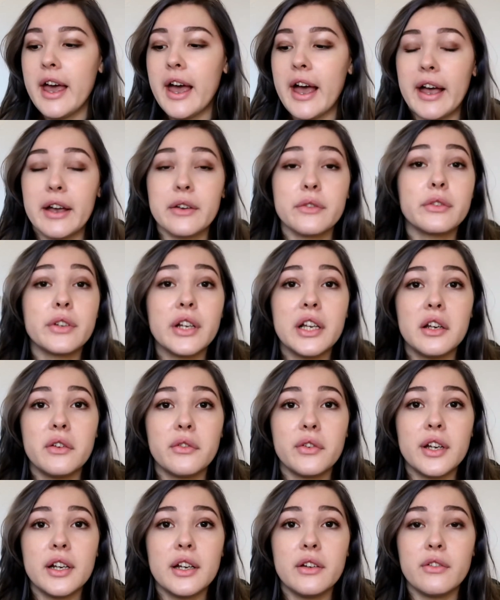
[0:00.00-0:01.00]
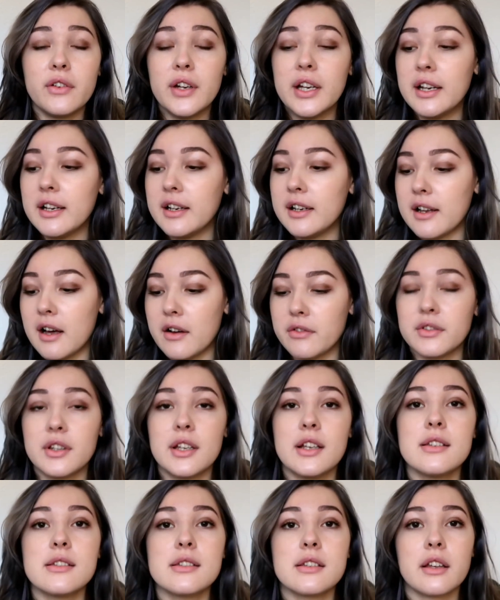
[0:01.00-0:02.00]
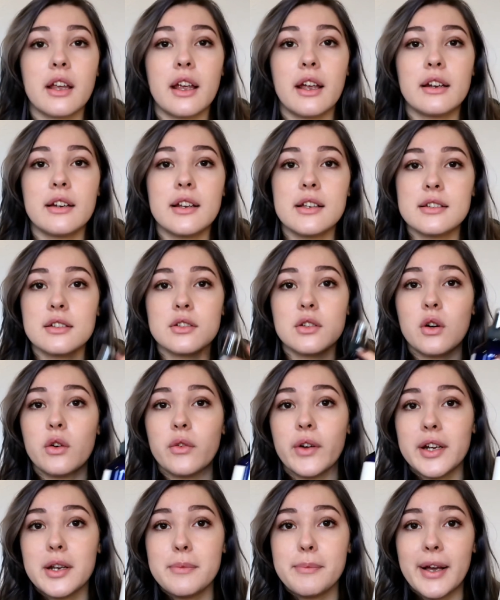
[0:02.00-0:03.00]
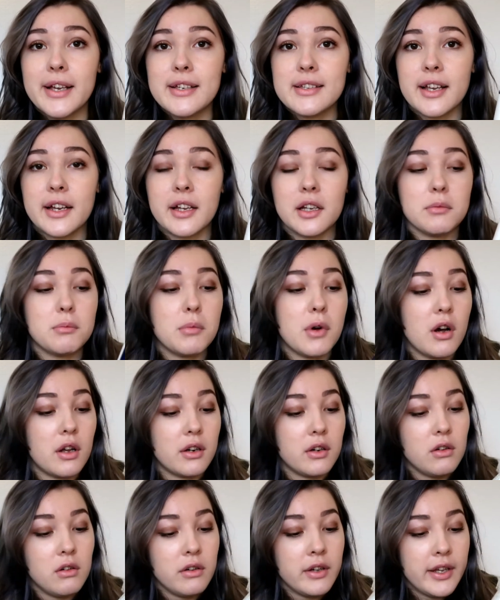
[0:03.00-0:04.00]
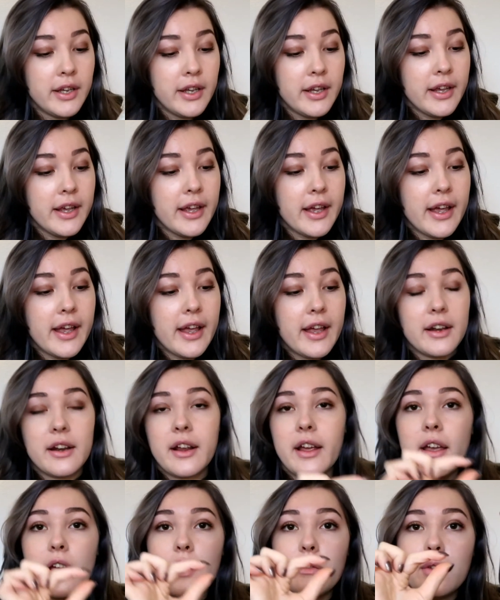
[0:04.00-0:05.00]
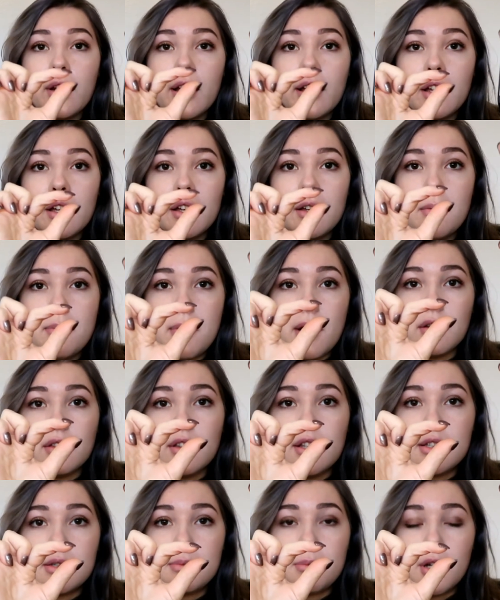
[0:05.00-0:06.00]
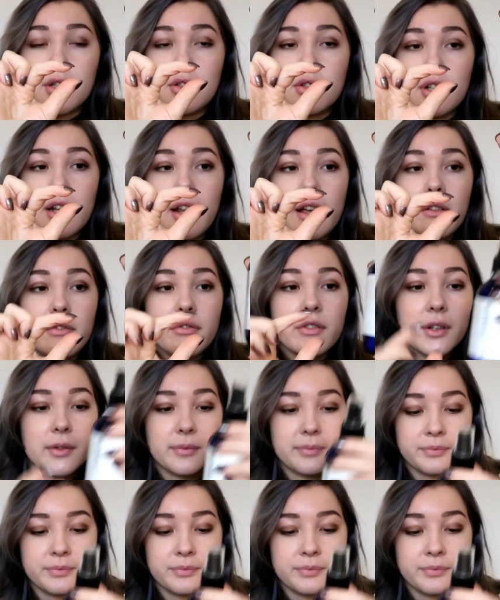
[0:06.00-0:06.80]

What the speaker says: I really love this. And this is already my second bottle. And I have like about this much left.